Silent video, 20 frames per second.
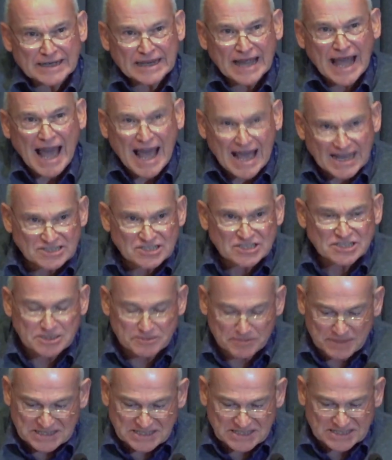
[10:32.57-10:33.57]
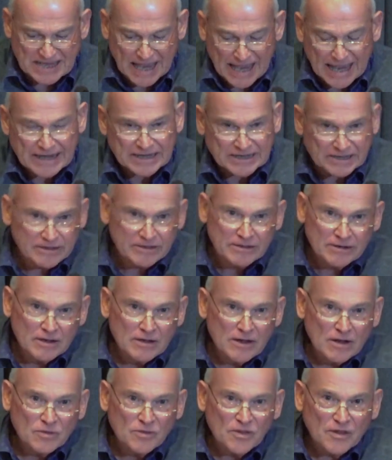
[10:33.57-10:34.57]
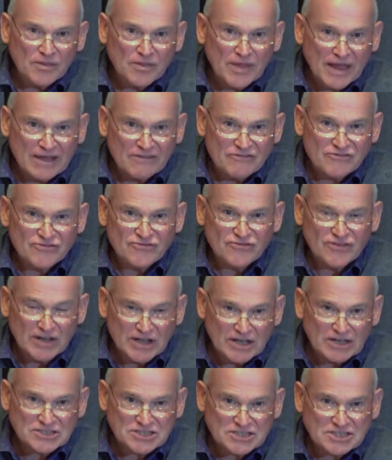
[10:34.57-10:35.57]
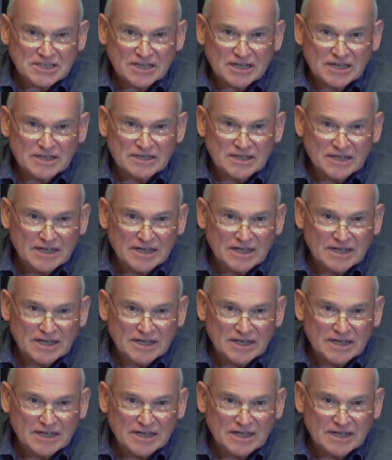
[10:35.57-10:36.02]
it has to be said that their first